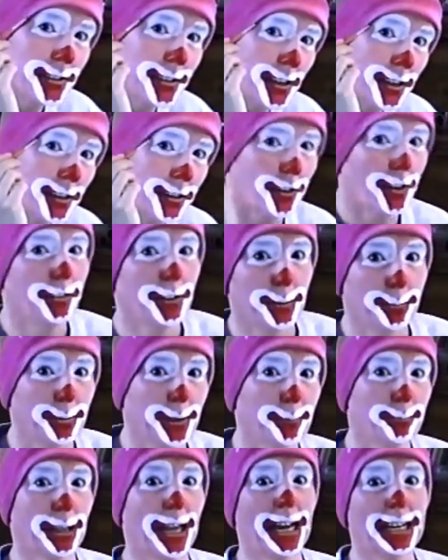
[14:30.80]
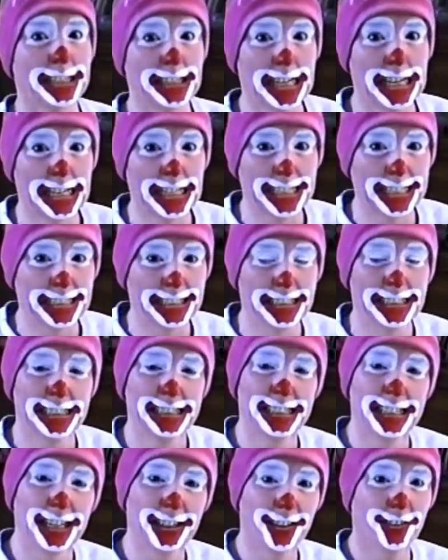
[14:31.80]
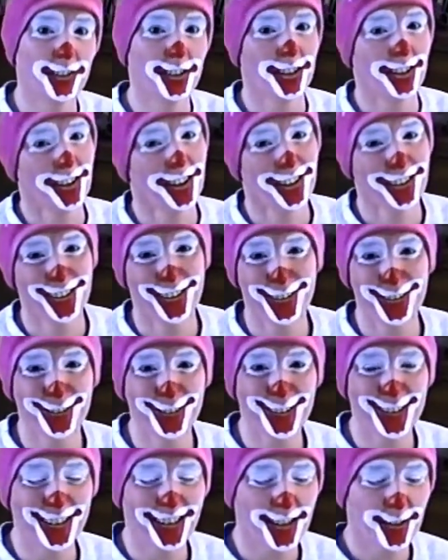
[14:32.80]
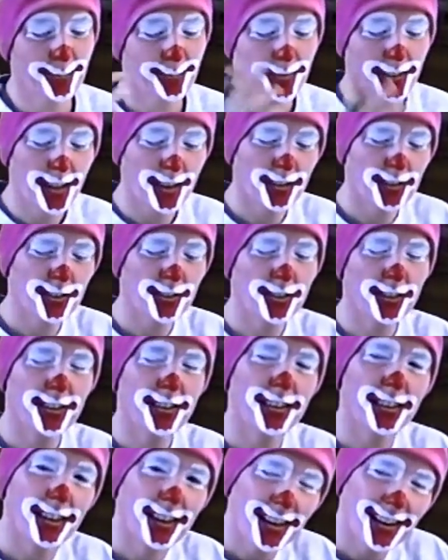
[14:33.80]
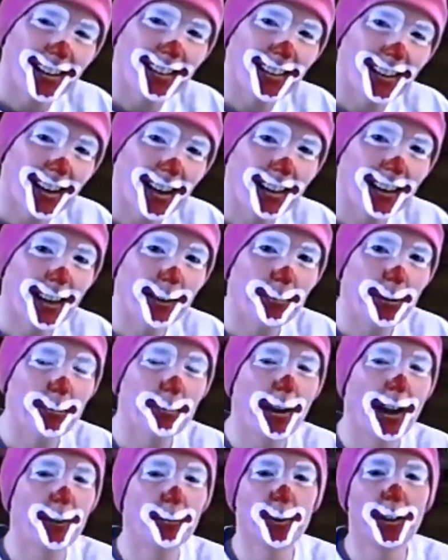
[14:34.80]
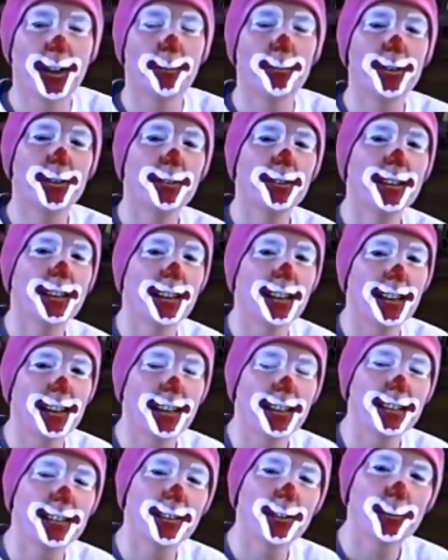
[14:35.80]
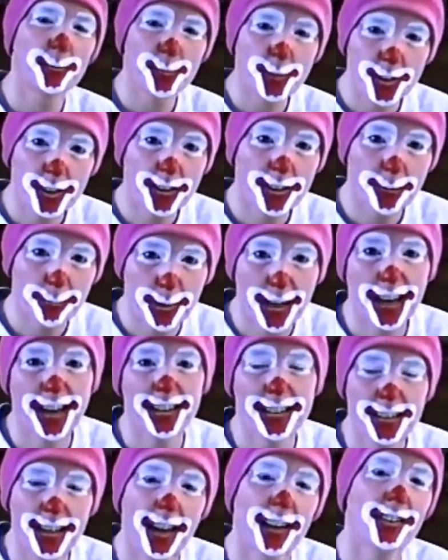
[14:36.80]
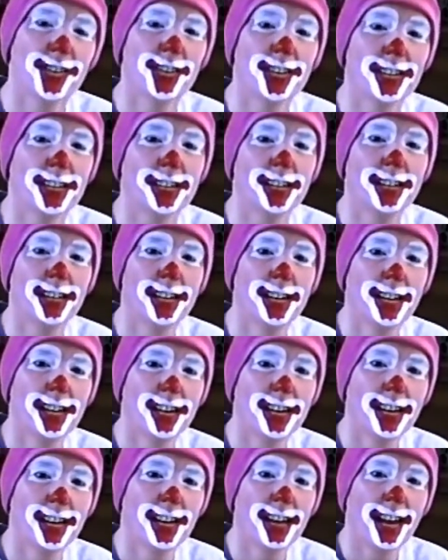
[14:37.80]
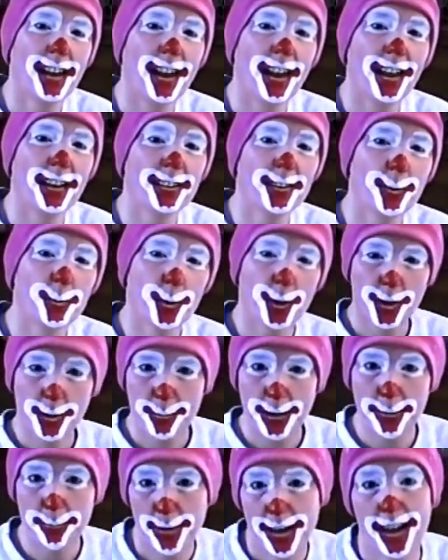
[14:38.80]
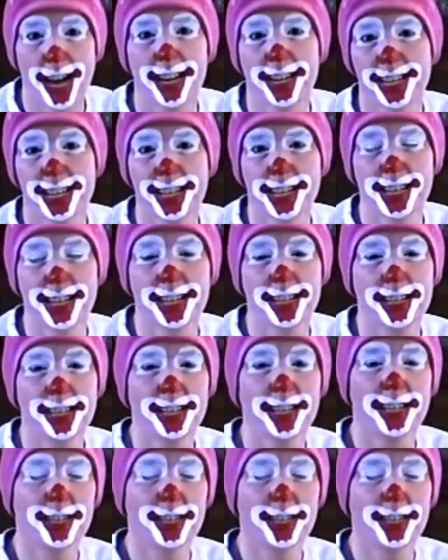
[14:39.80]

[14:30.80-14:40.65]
a mistake, you have this big black line, and you've done all this work. So the thing that I keep in mind when I'm doing it is to really pay attention and to work my best,